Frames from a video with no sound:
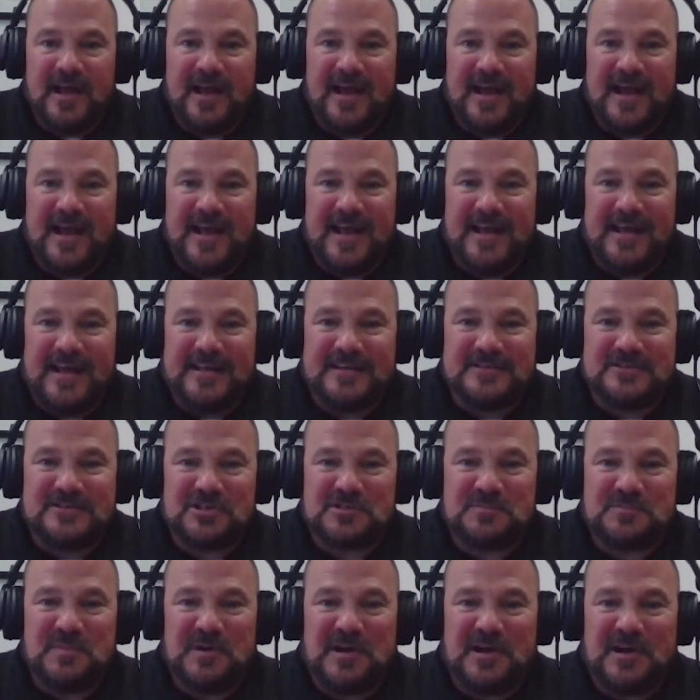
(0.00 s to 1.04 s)
And
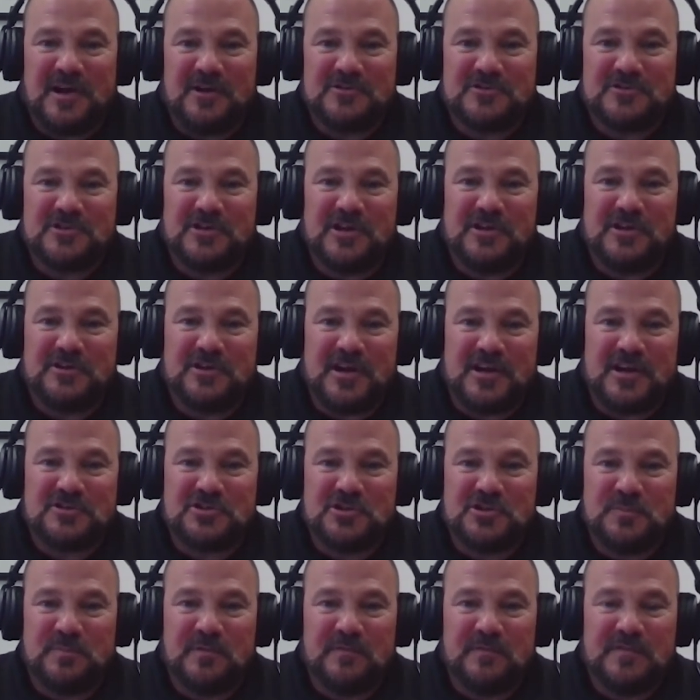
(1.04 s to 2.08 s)
just because they're under our
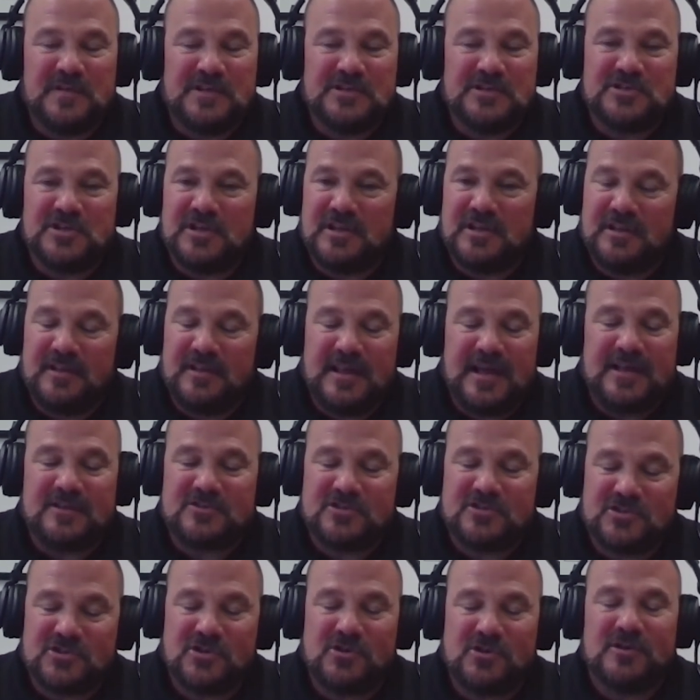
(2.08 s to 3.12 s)
supervision, that
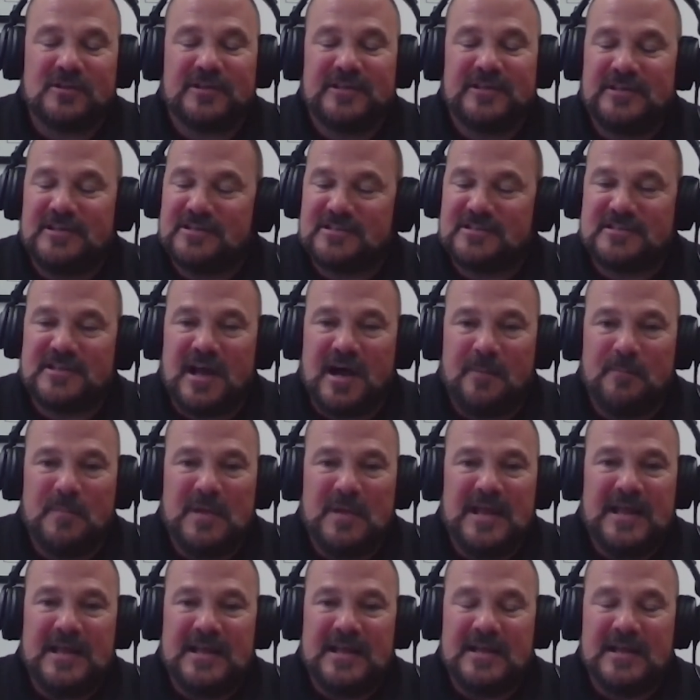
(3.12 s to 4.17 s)
certainly does not
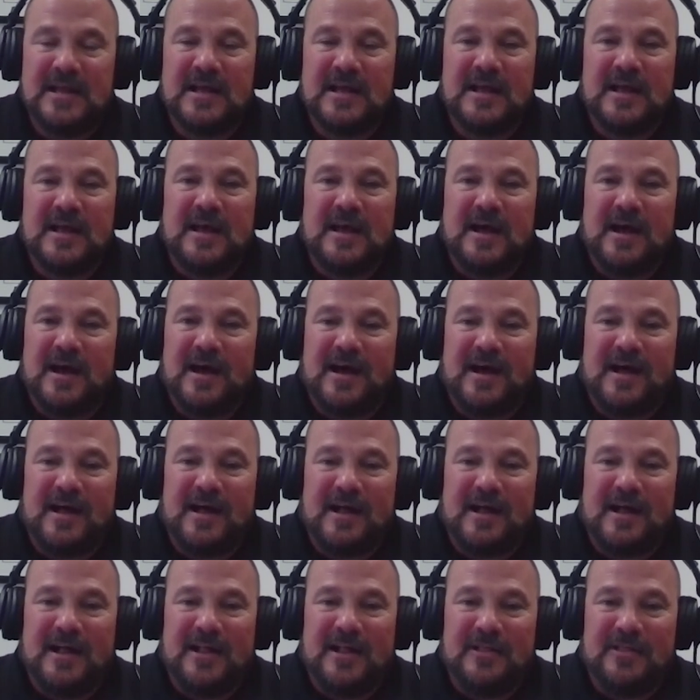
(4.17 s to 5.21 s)
mean
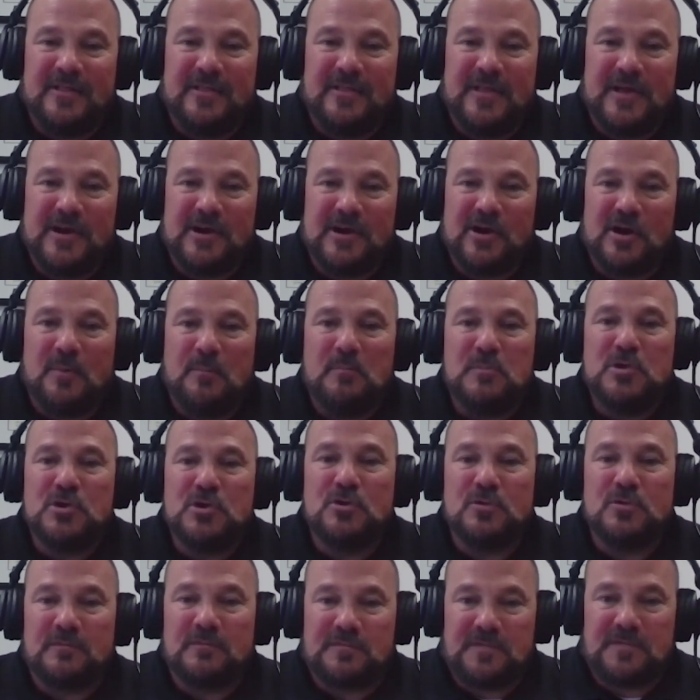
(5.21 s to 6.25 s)
uh, they're
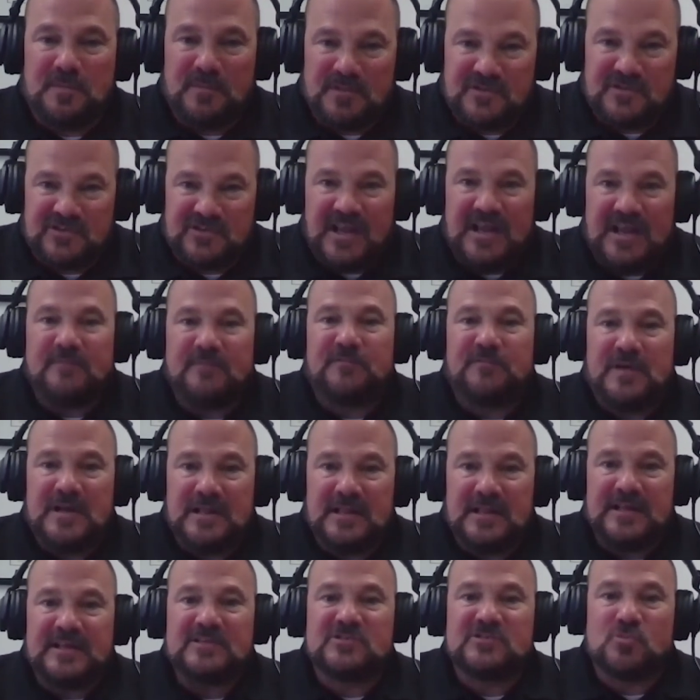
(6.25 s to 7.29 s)
immune from the same
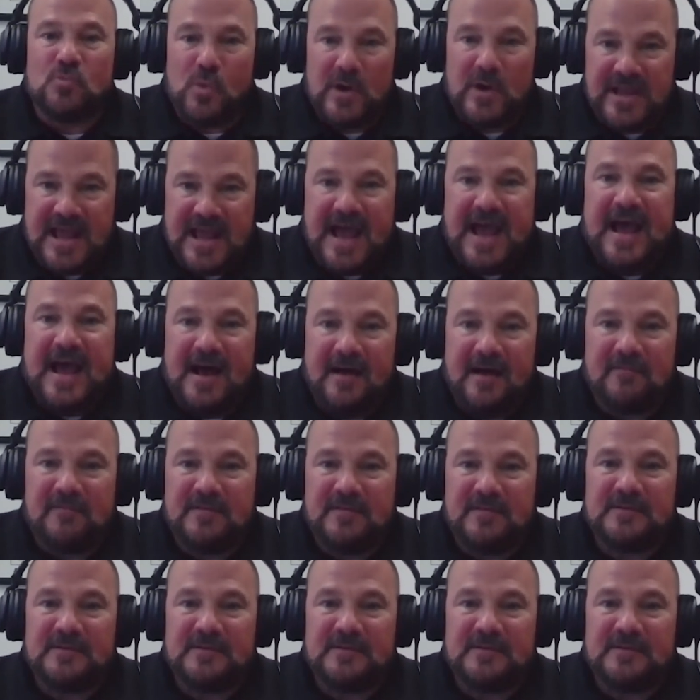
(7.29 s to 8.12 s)
feelings we have.